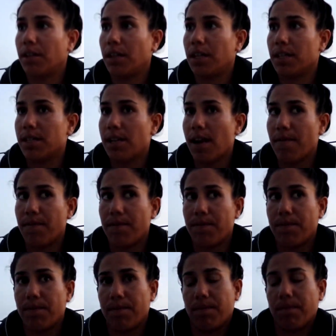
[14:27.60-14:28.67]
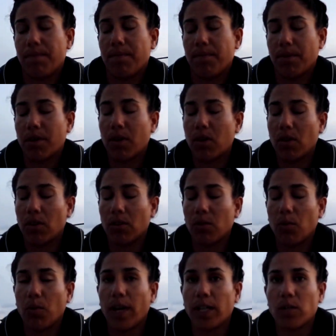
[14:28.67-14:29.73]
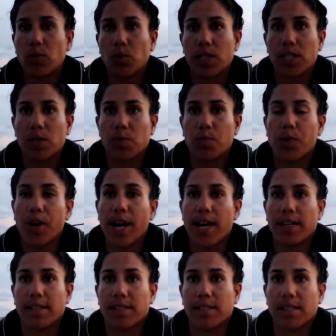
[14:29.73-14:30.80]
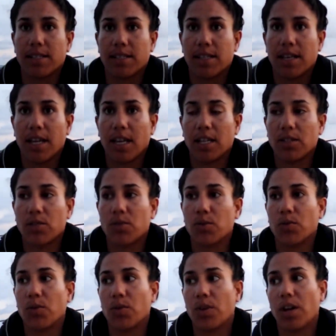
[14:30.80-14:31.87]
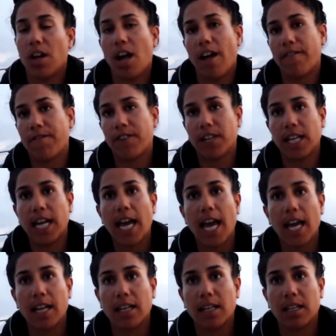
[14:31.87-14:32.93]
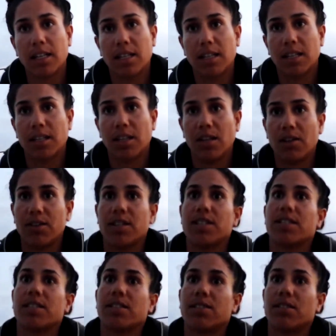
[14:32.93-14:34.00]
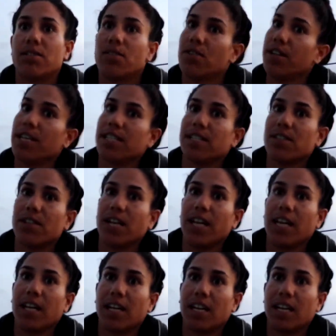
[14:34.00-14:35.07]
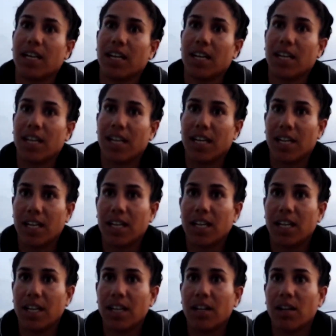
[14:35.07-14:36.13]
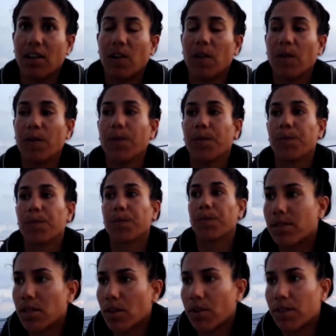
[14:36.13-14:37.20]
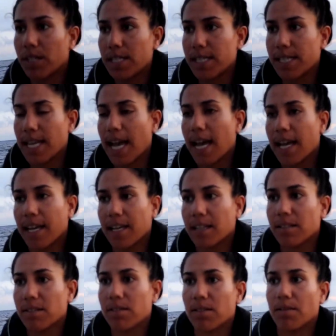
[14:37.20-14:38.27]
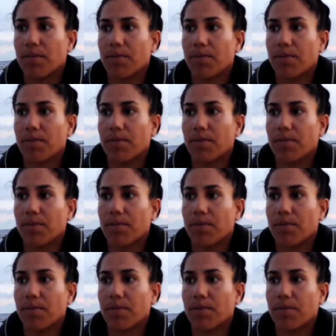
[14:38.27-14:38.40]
is a good way to express and to not forget your history, you know? So designs